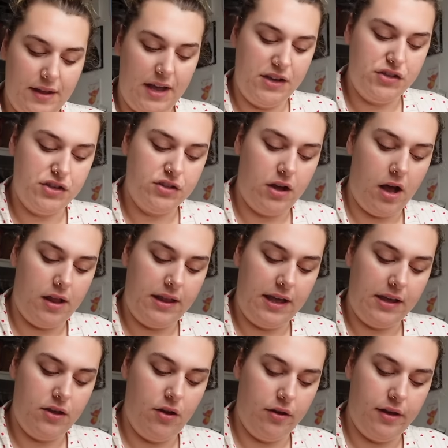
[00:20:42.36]
It's just
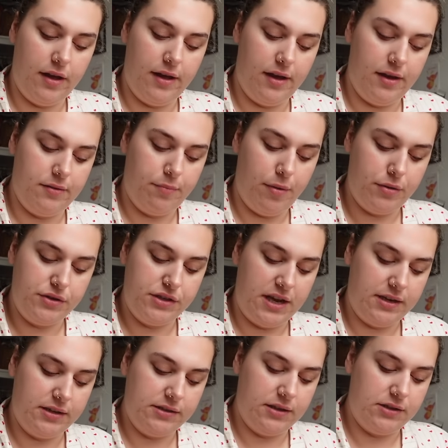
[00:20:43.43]
garlic, yogurt and poached
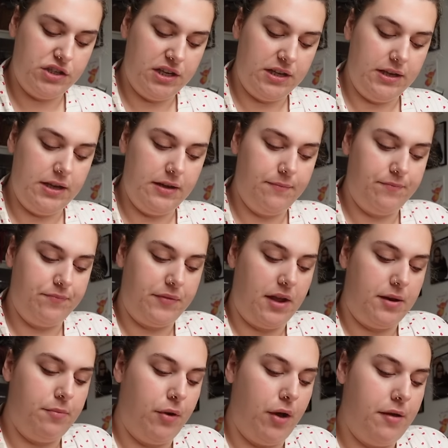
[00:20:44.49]
eggs and chili
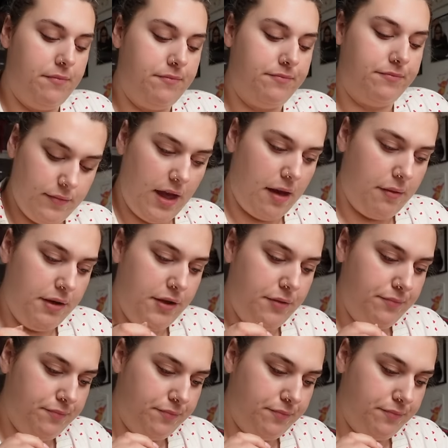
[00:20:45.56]
and butter. How are you?